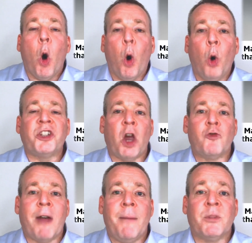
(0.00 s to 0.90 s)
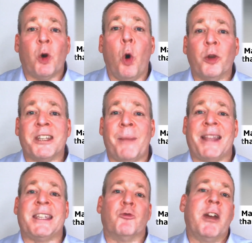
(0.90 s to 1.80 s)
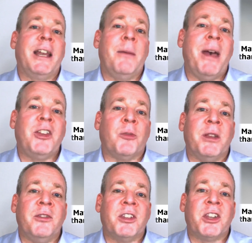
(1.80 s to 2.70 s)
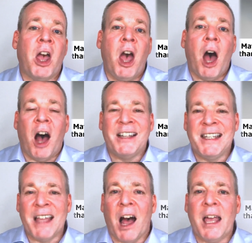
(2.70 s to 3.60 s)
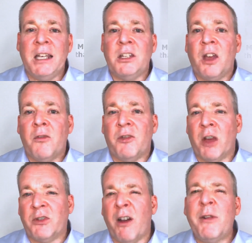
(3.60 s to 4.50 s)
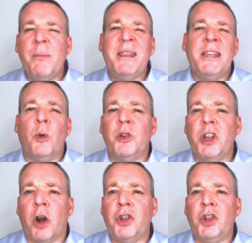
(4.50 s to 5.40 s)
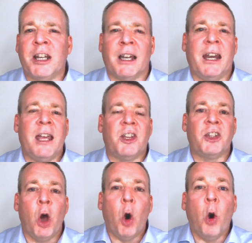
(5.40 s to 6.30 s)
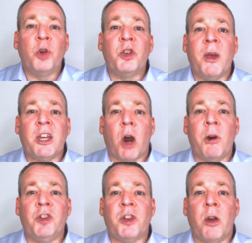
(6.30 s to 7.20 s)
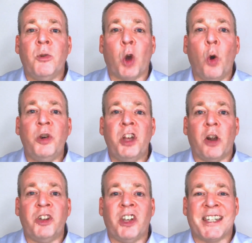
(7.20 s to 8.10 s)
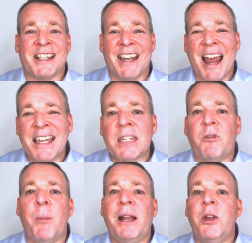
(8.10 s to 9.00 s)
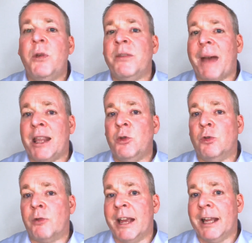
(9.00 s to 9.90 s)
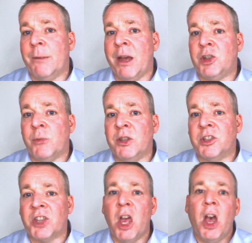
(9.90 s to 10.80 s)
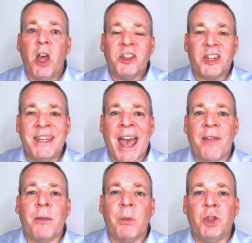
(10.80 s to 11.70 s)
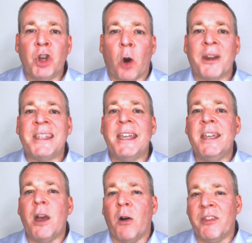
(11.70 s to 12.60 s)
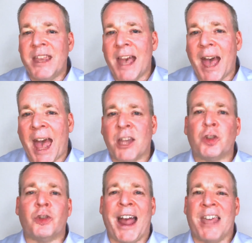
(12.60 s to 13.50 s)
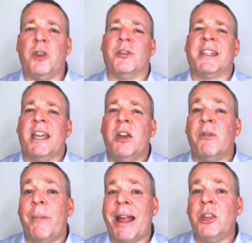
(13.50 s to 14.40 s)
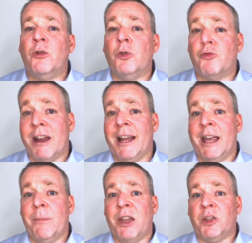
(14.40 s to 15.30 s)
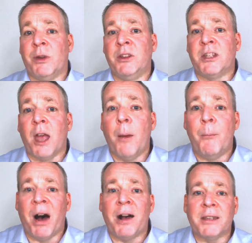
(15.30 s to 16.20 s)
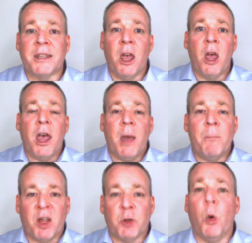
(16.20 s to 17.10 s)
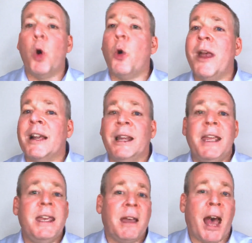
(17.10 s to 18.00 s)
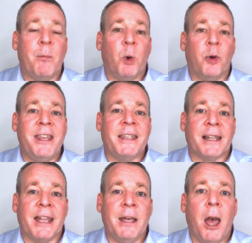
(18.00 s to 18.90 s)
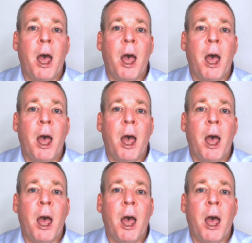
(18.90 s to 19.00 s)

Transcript: Auto REMs or automatic real ear measurements are designed for those very busy audiology clinics or to encourage those audiologists less familiar with manual real ear measurements to get the majority of the extra accuracy of a manual real ear measurement, but much more quickly and more easily.